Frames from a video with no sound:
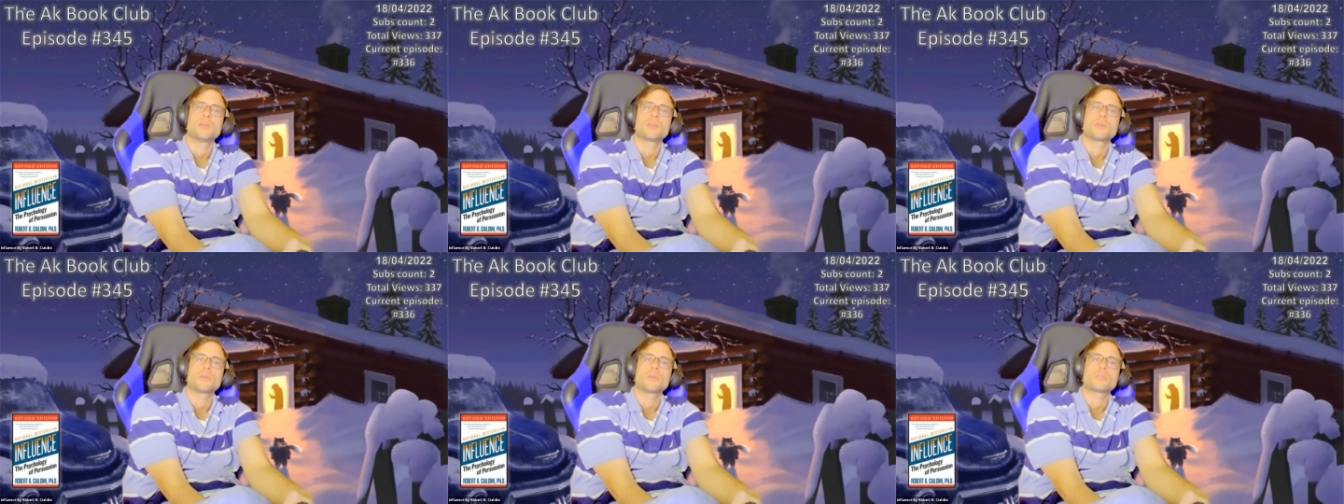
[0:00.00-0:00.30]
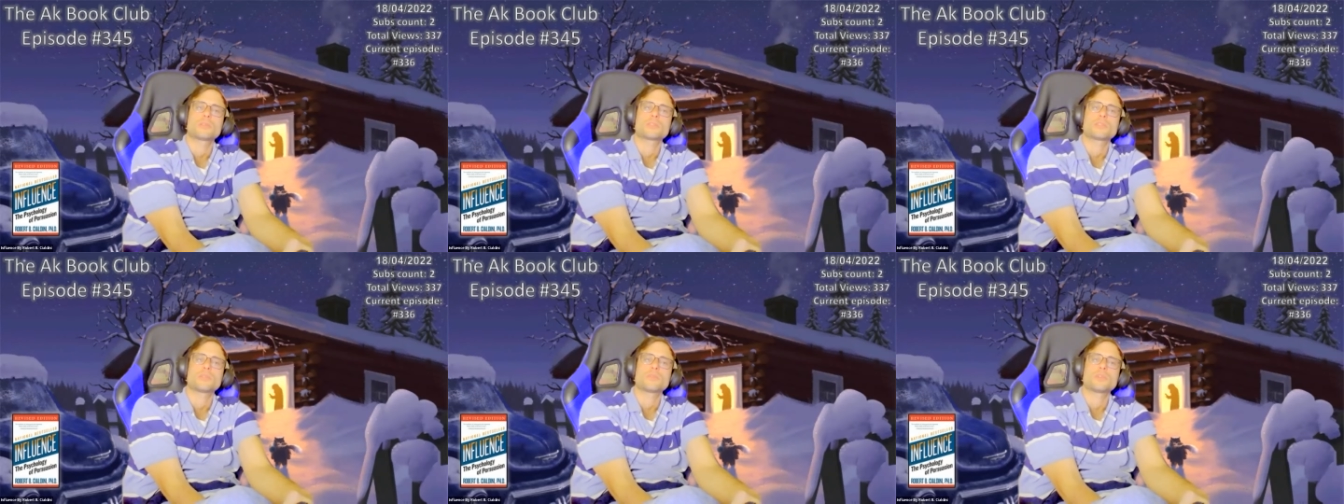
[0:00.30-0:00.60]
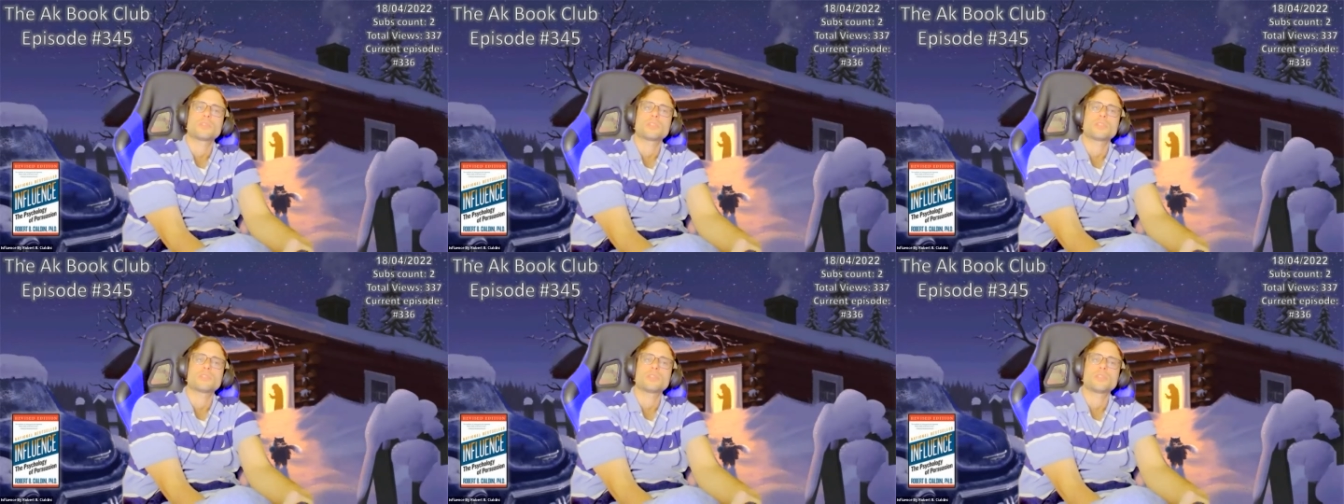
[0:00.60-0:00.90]

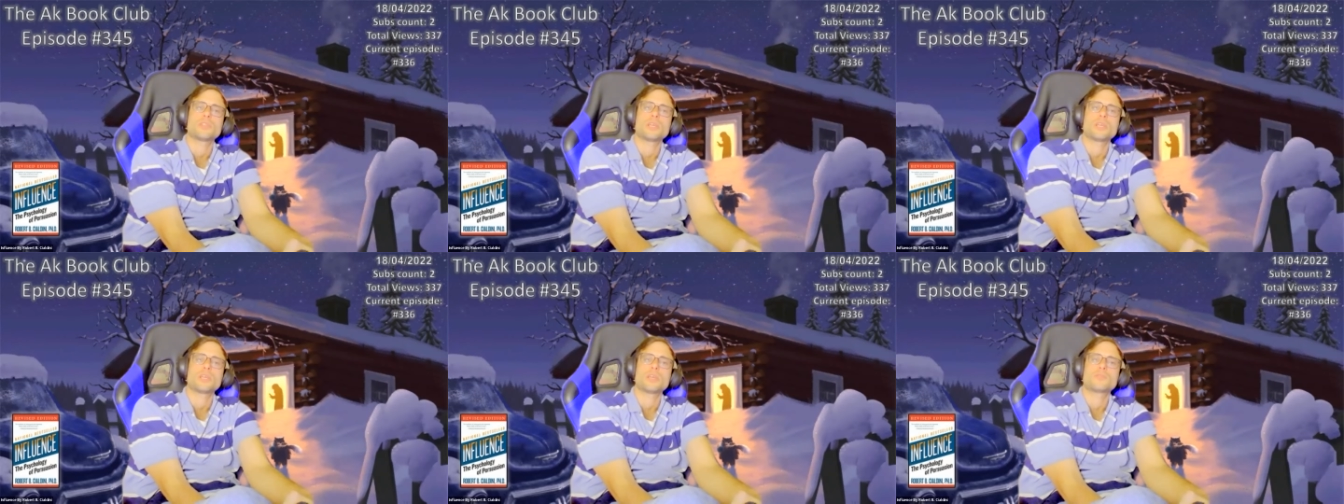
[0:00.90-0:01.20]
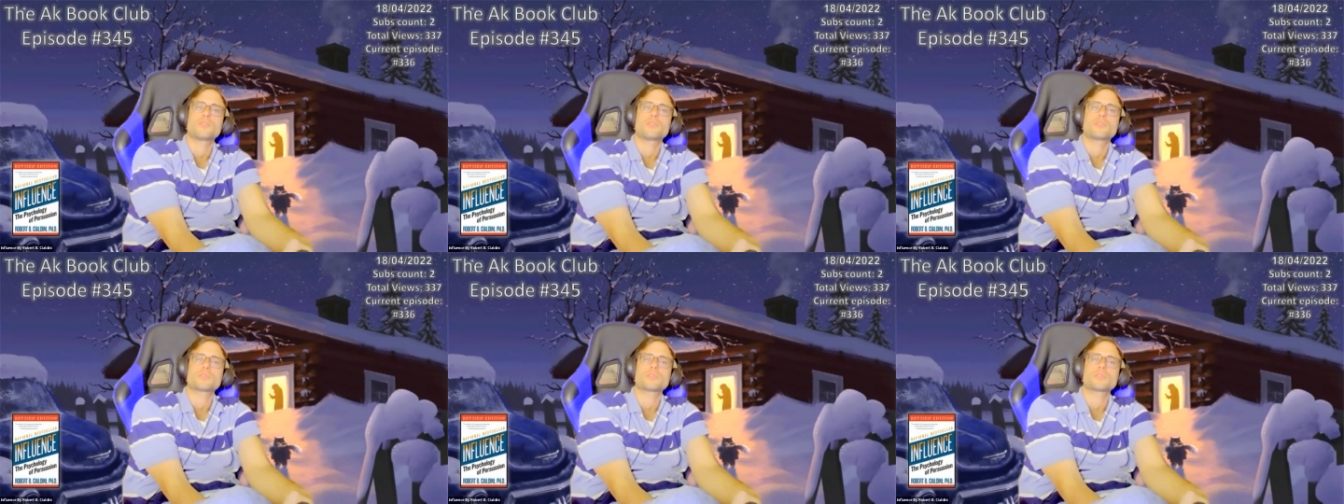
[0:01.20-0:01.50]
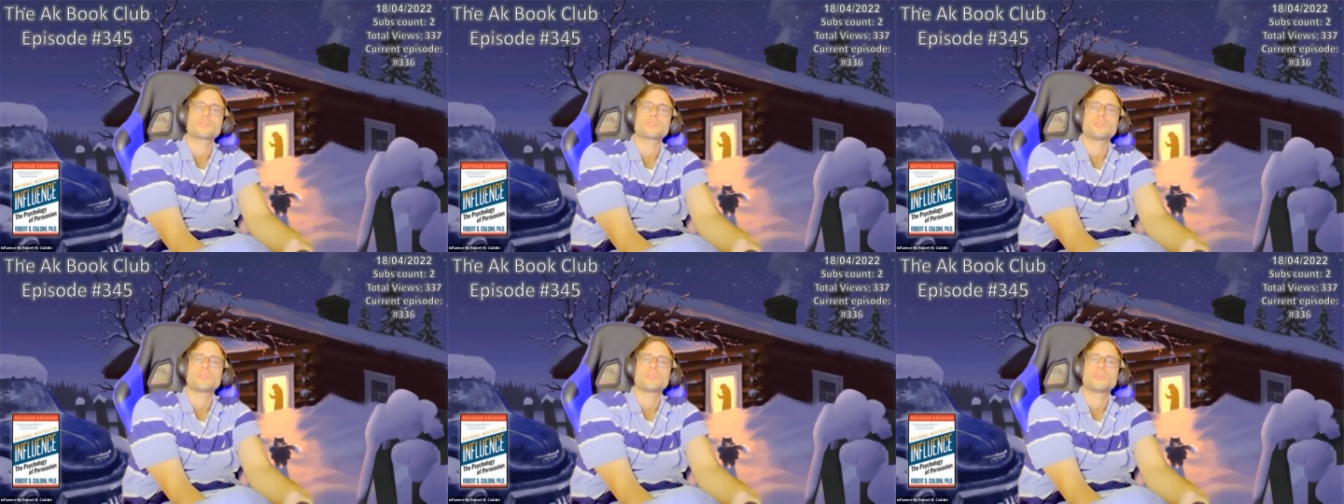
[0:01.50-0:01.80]
conservation
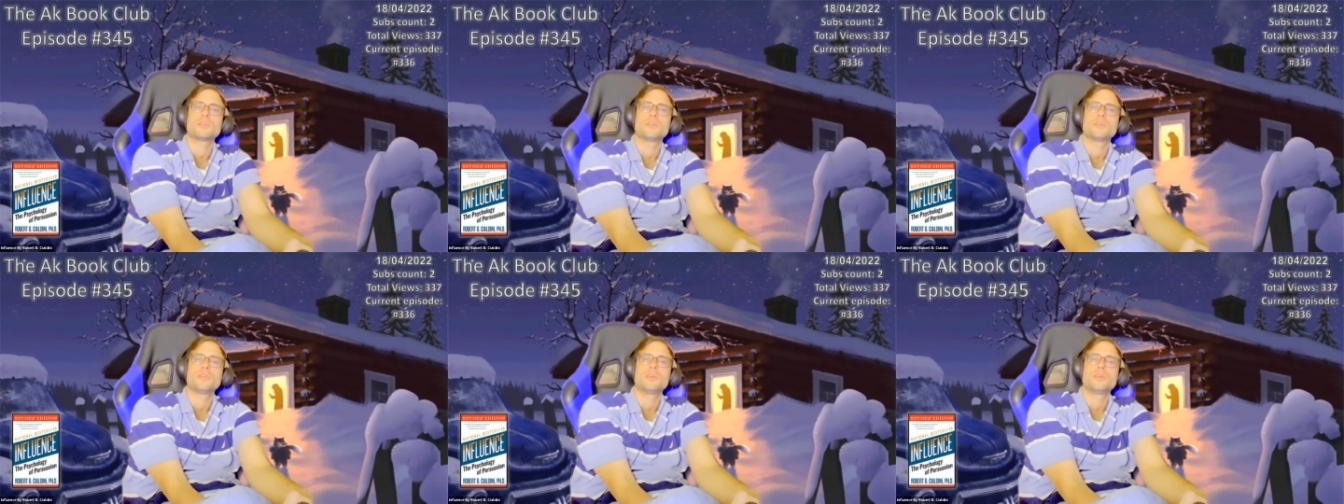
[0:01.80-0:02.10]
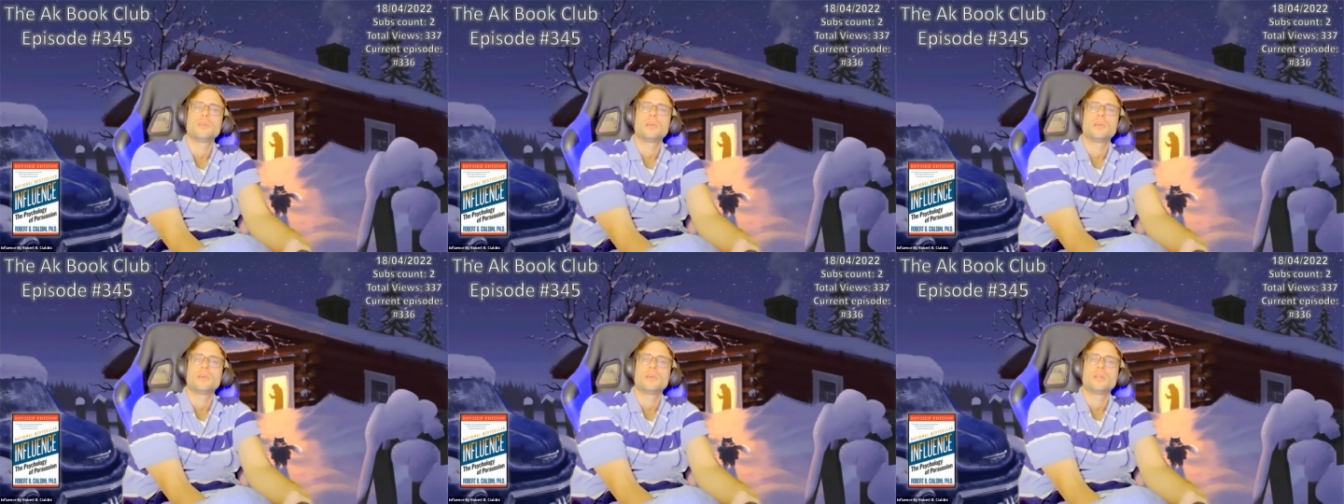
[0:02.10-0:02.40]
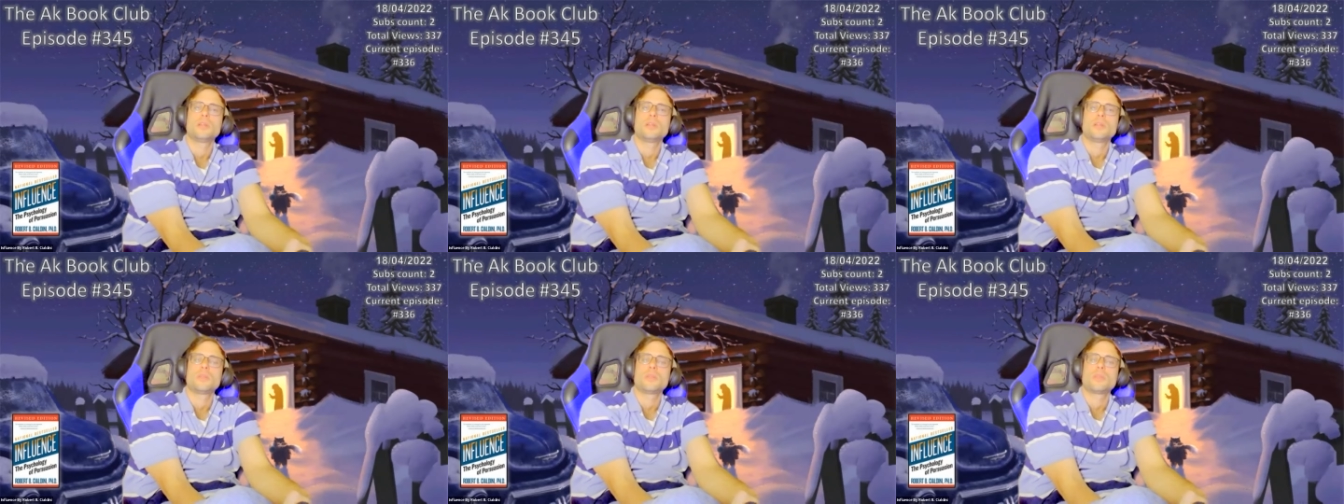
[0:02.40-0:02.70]
efforts
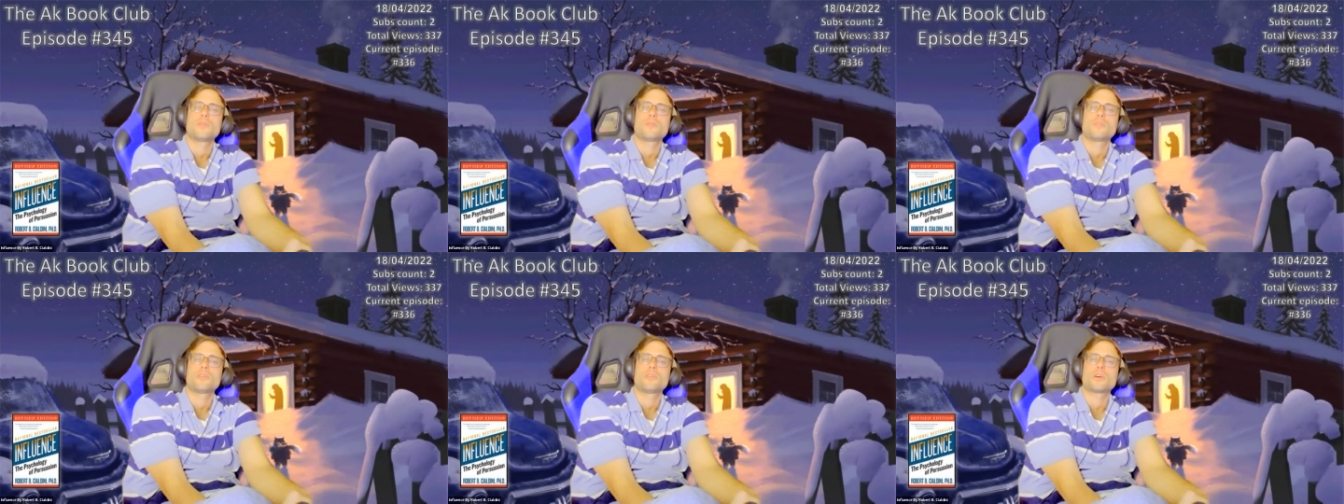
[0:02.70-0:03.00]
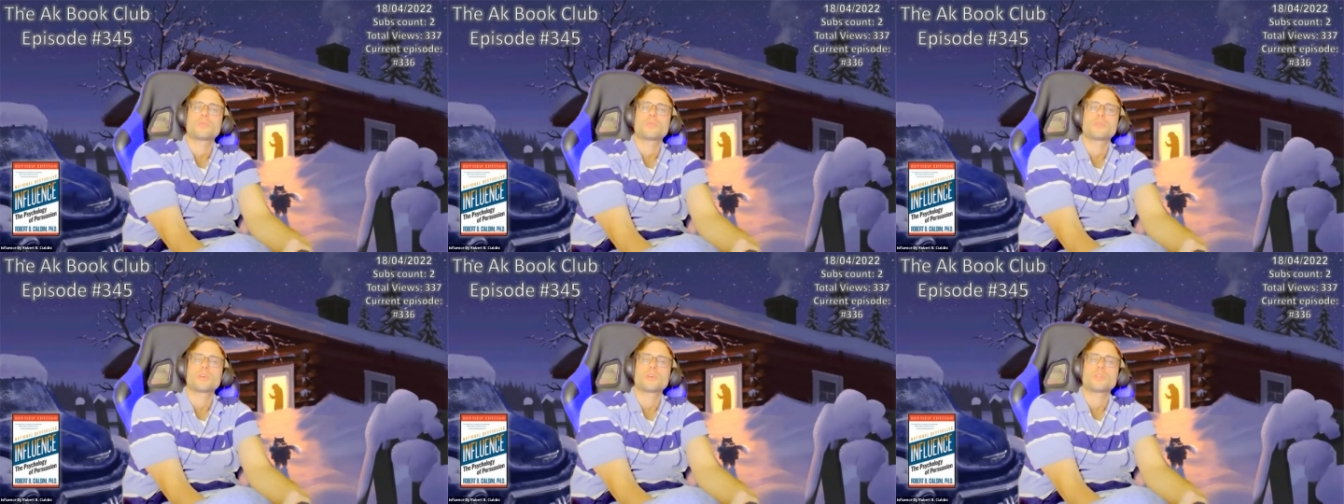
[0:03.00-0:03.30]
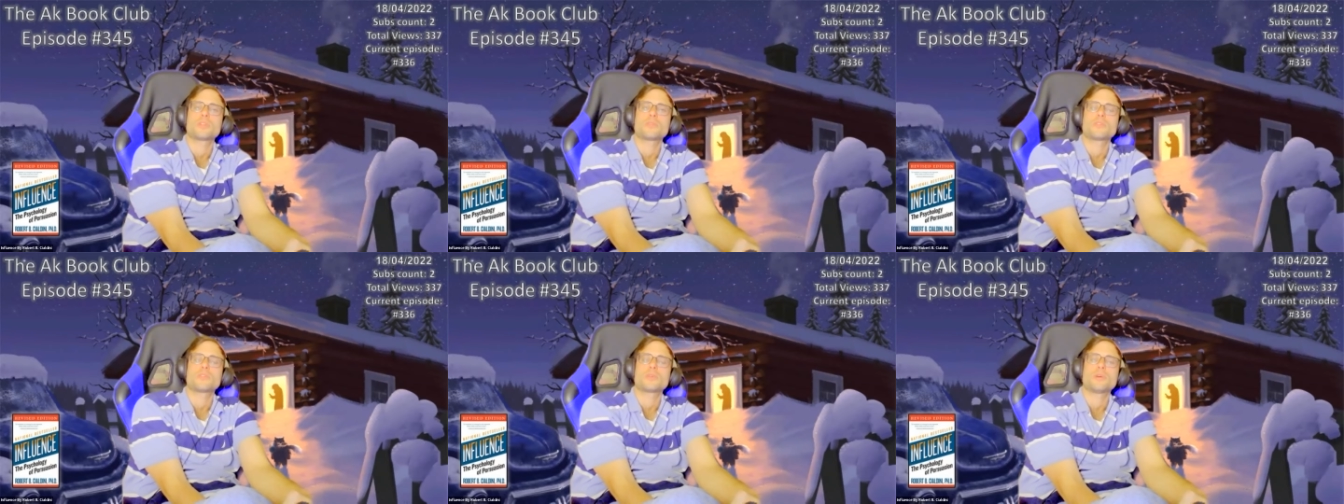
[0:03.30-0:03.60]
for a
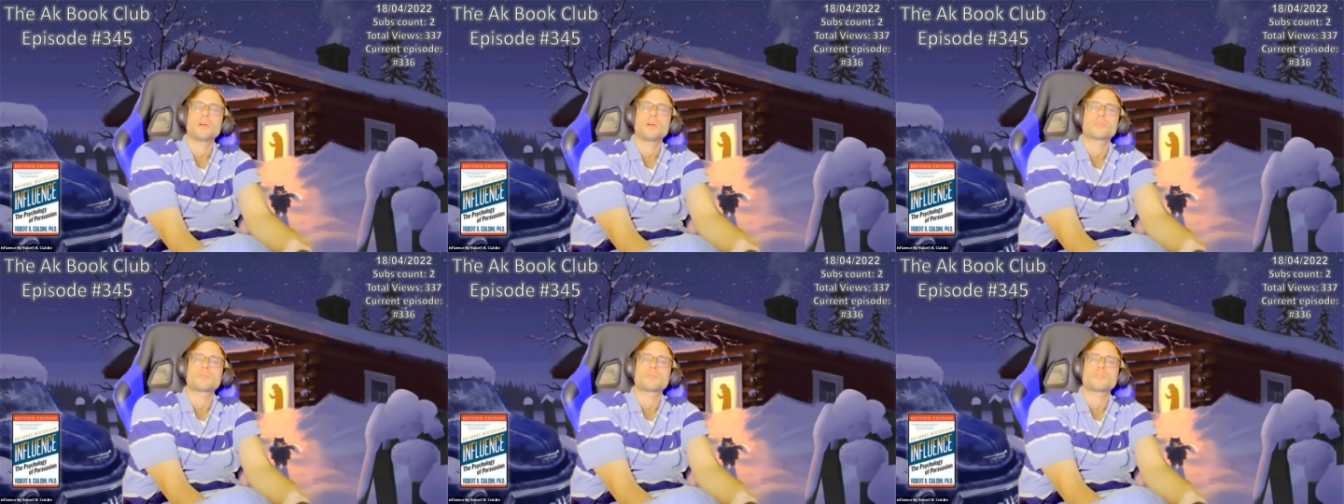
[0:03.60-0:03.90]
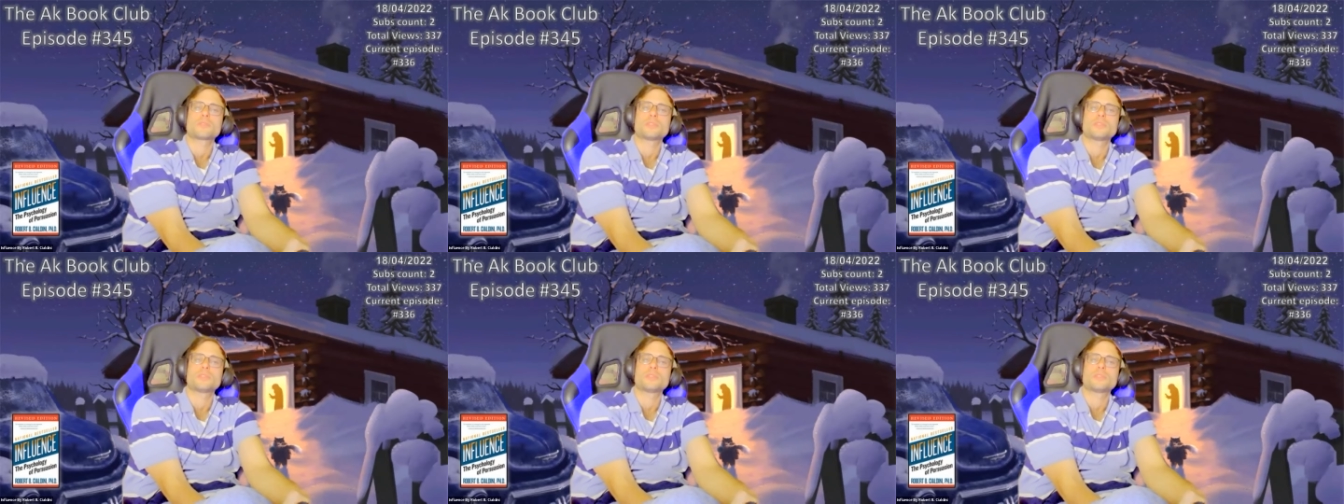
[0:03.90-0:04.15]
period of a month.